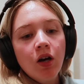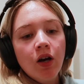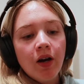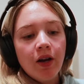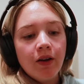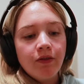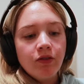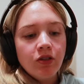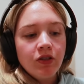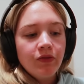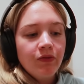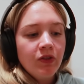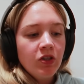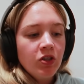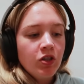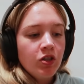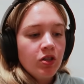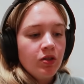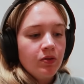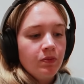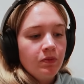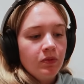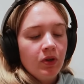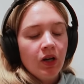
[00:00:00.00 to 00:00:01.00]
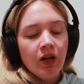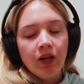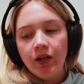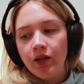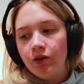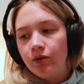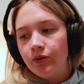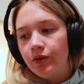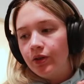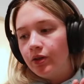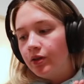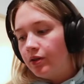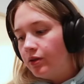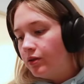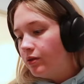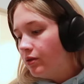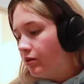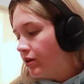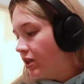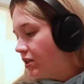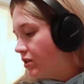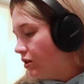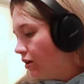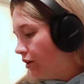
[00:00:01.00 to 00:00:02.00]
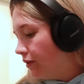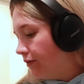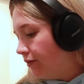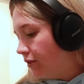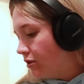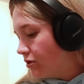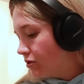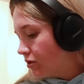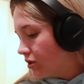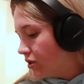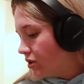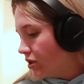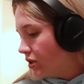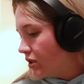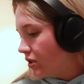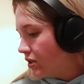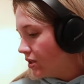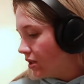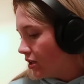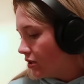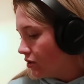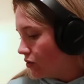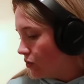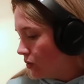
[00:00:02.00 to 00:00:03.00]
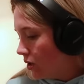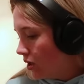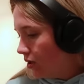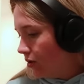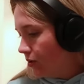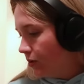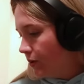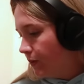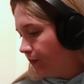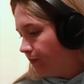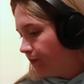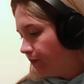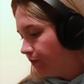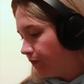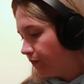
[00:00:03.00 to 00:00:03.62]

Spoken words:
And I've just finished cutting all the threads off the scrunchies as well.